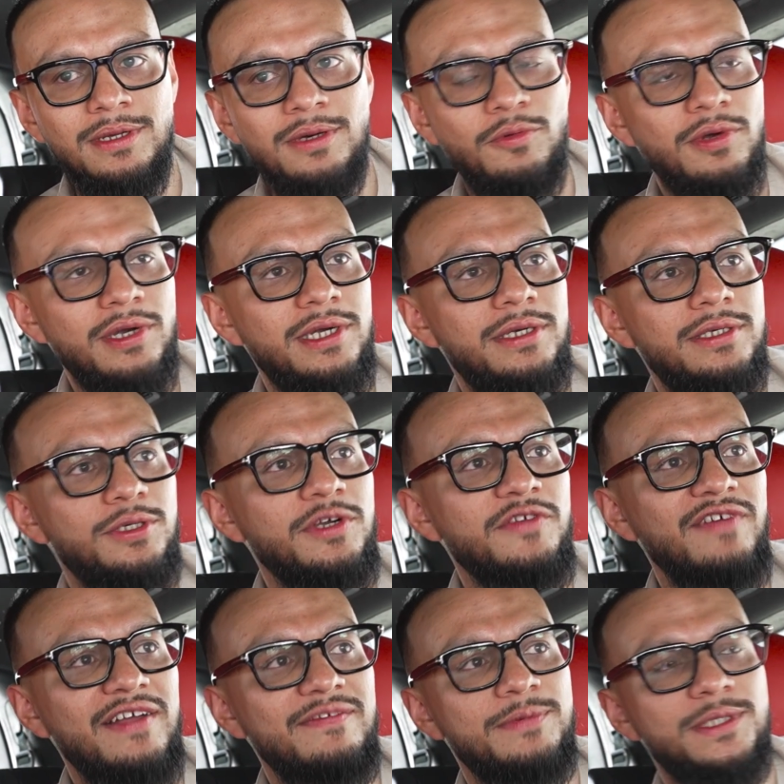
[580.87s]
We're
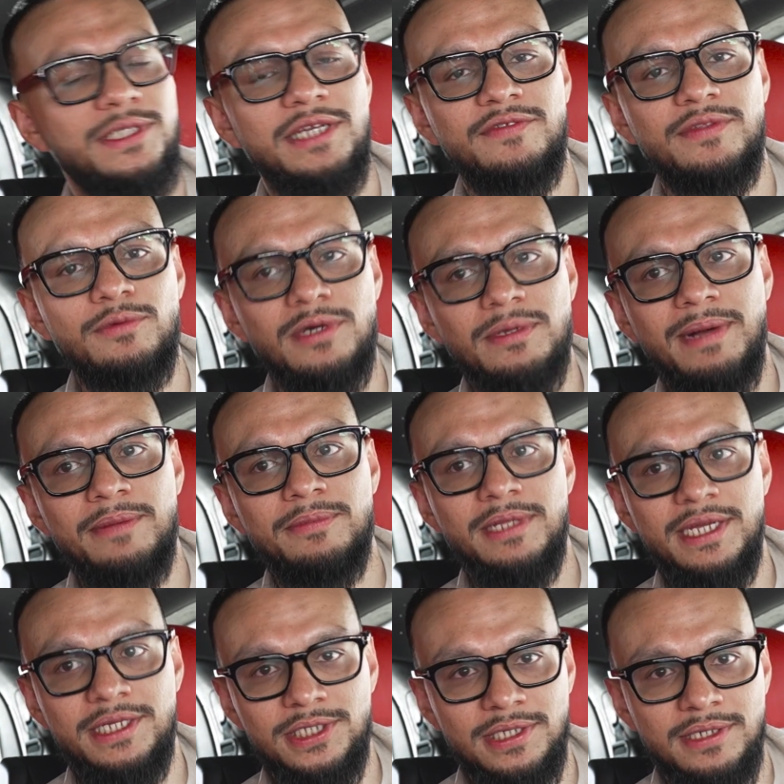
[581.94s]
25% of the world
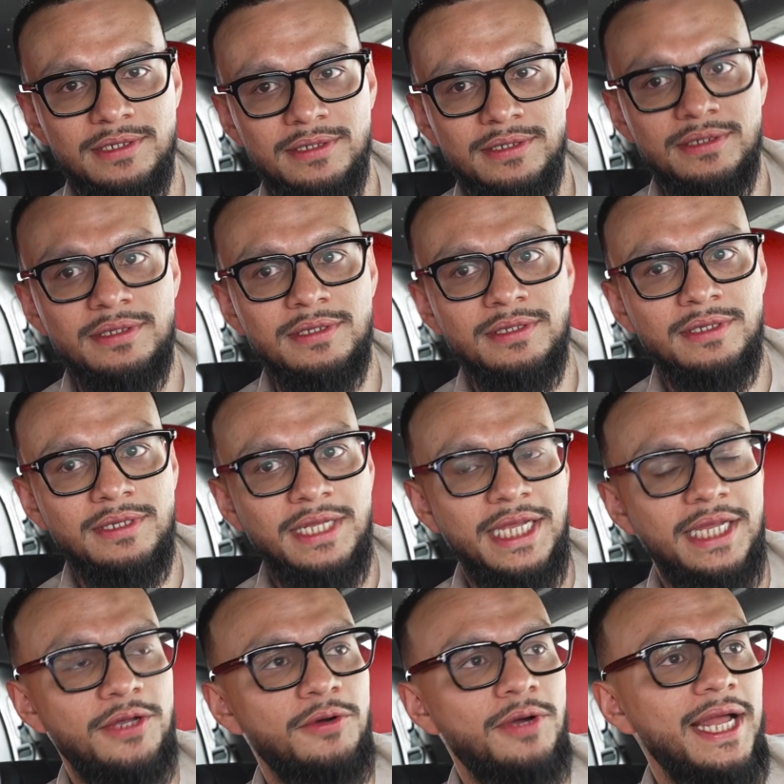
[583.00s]
population,
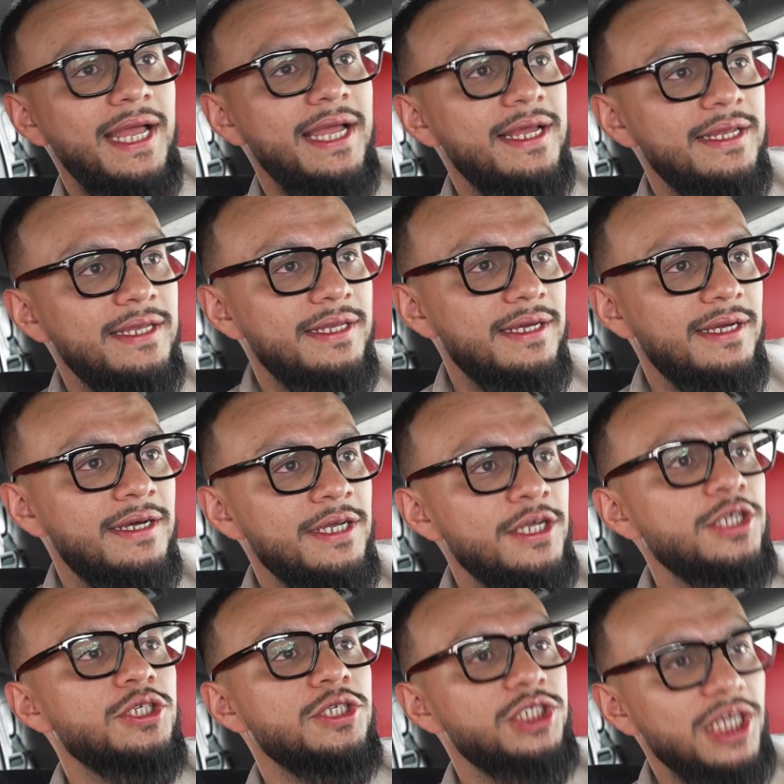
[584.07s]
and
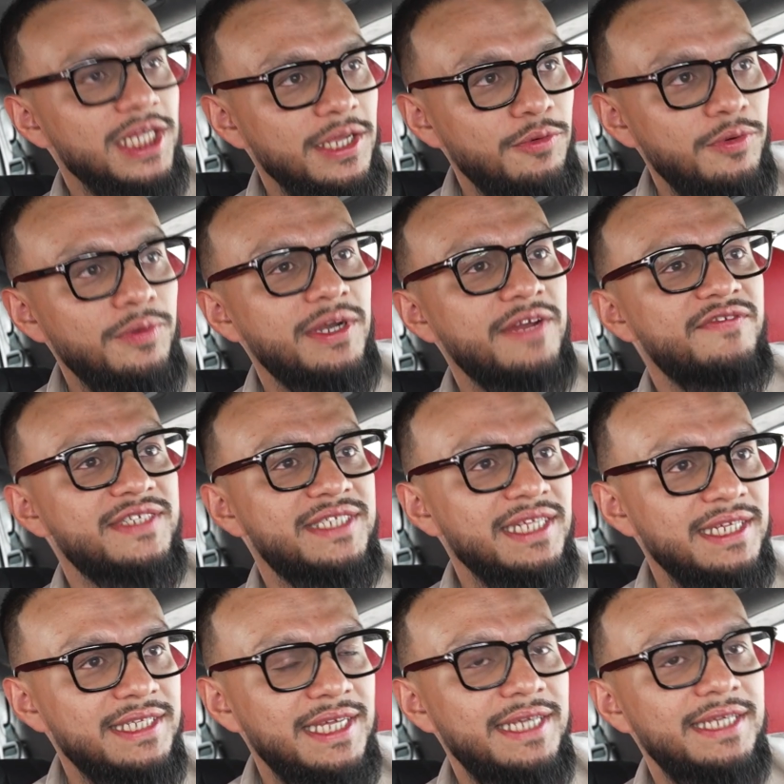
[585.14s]
so inshallah, we want to
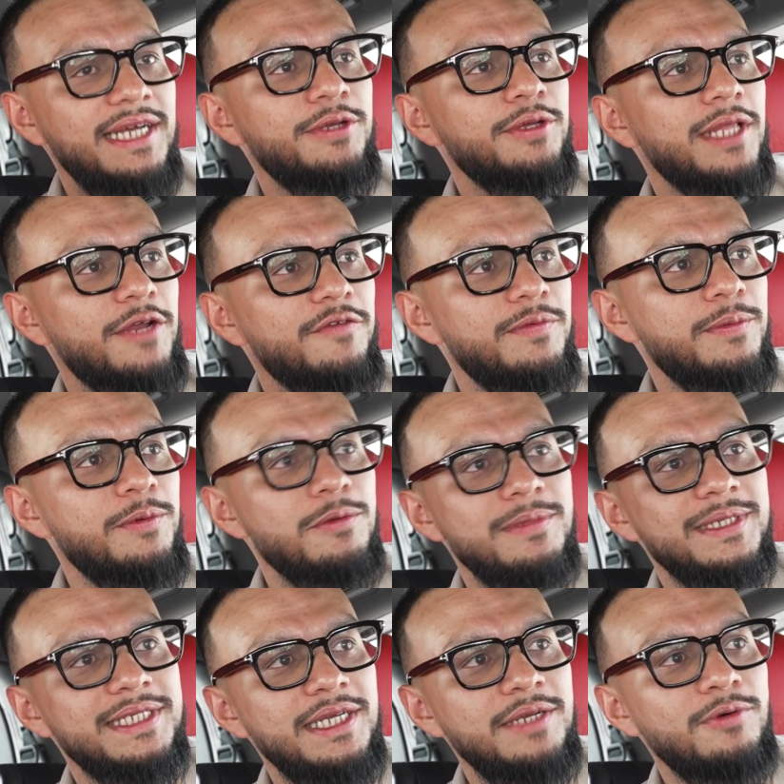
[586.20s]
facilitate. I know a lot of people will be
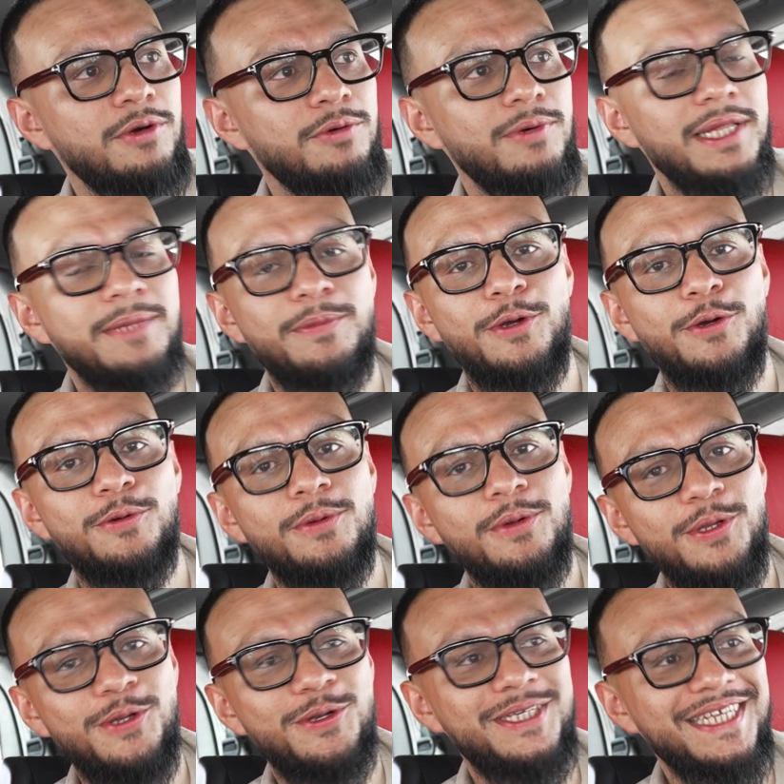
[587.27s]
saying, well, bro,
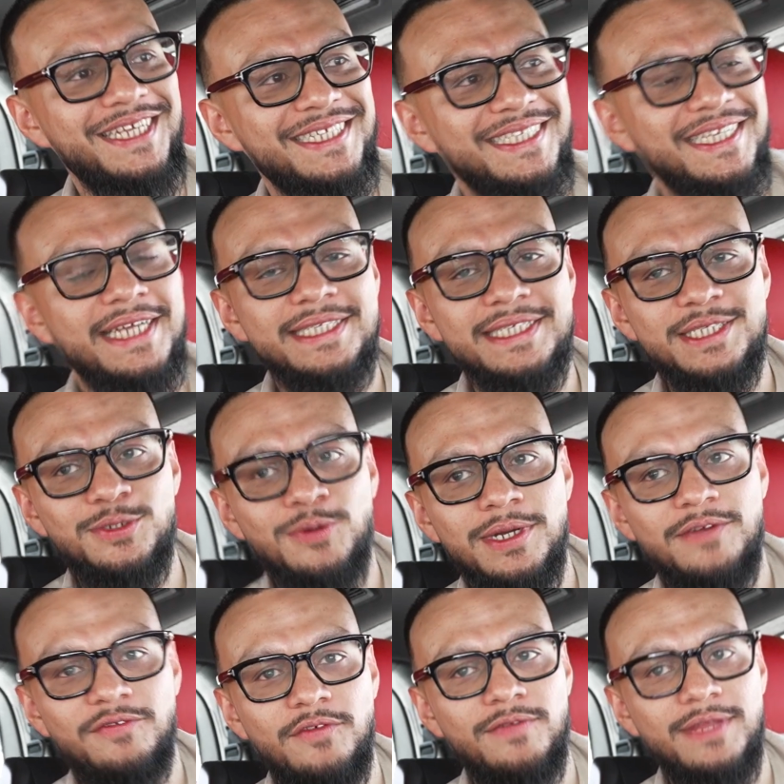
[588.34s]
your ticket size is
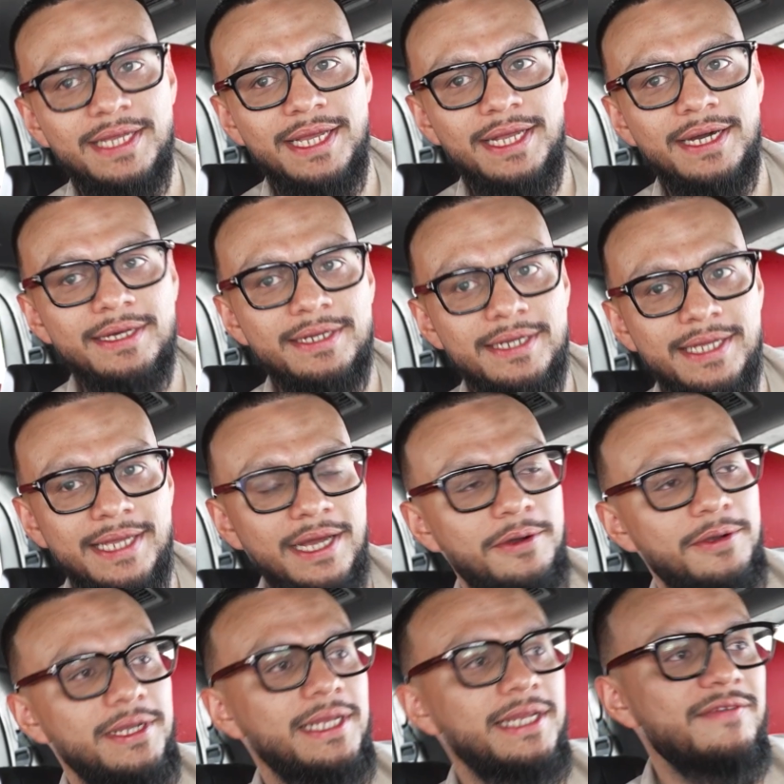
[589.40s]
250K, 100K, how
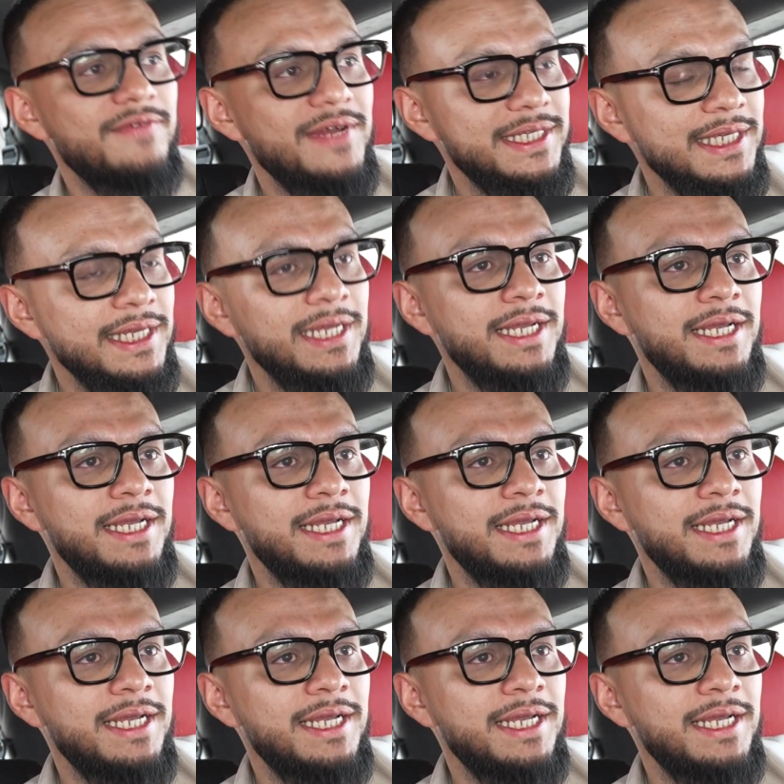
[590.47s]
are you going to invest?